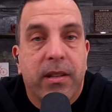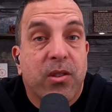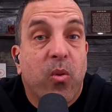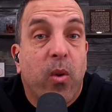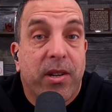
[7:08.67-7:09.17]

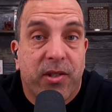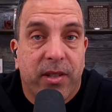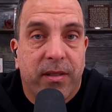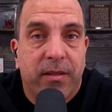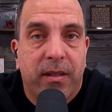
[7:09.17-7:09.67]

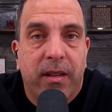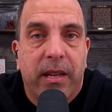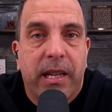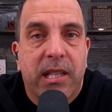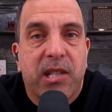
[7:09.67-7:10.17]
question
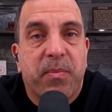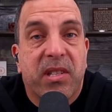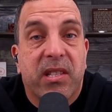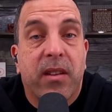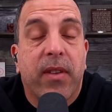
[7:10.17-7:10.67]
is
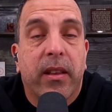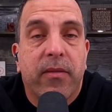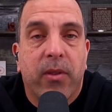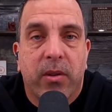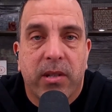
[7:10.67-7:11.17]
specifically
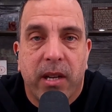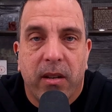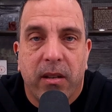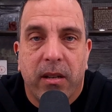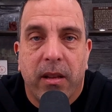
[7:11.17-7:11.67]
focusing
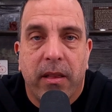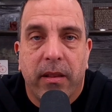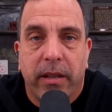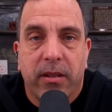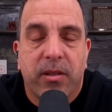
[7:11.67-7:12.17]
on the
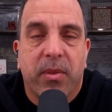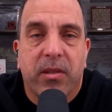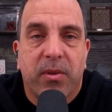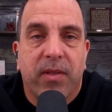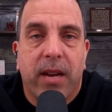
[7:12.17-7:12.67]
leadership
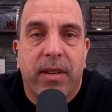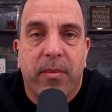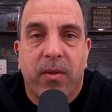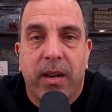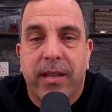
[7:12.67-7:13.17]
principle of dive
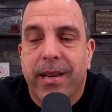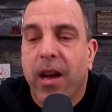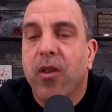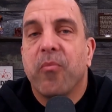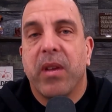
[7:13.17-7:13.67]
deep, right?
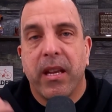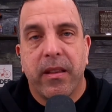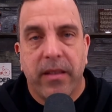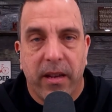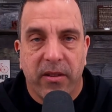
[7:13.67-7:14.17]
Tell me,
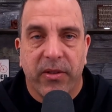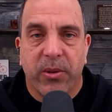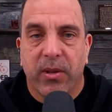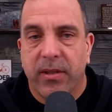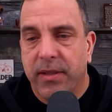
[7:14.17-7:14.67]
the
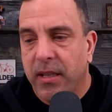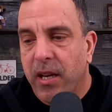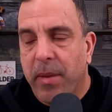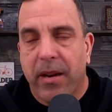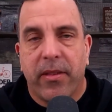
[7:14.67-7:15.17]
interviewer,
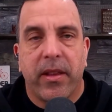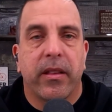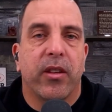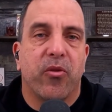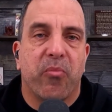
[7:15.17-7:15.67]
about a thing
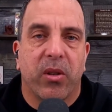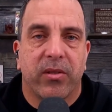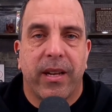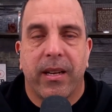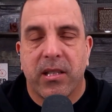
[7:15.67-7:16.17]
that you built
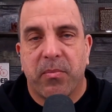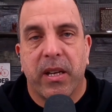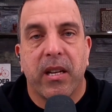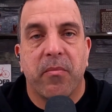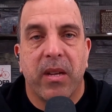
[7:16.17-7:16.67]
and
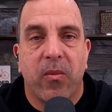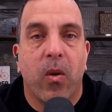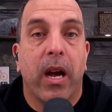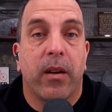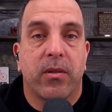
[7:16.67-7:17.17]
explain to me
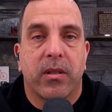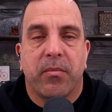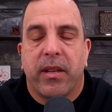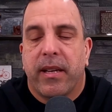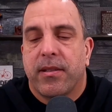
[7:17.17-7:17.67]
why it was
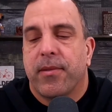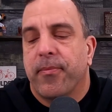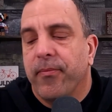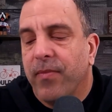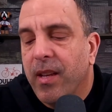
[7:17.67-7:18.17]
complex.
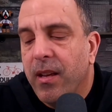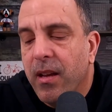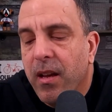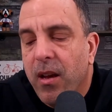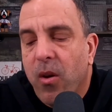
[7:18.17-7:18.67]

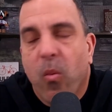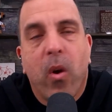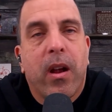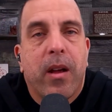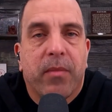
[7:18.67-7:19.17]
What
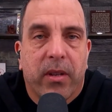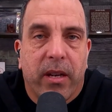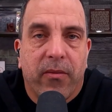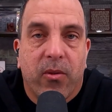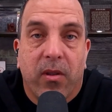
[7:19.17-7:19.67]
I'm
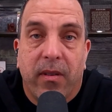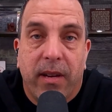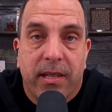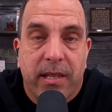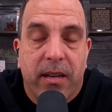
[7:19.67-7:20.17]
looking for
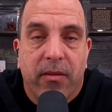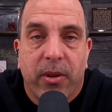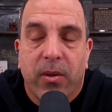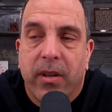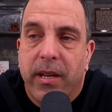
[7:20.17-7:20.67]
as an
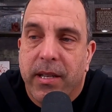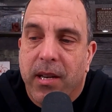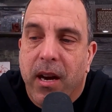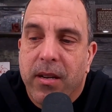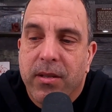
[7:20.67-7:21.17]
interviewer is to
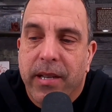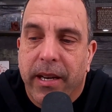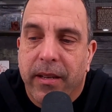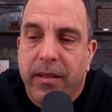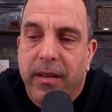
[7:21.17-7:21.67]

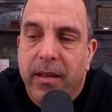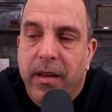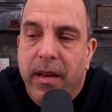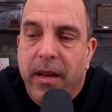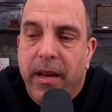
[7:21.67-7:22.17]
understand,
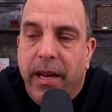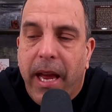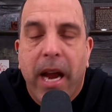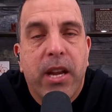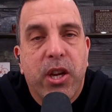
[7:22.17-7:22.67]

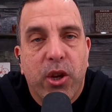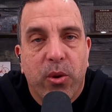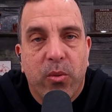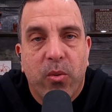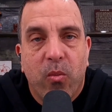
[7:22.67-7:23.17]
can
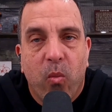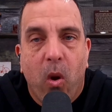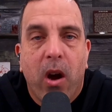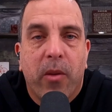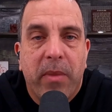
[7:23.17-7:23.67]
you
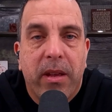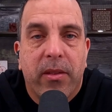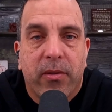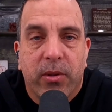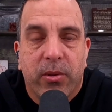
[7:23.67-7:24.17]
walk me
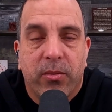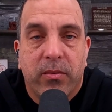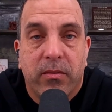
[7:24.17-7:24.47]
through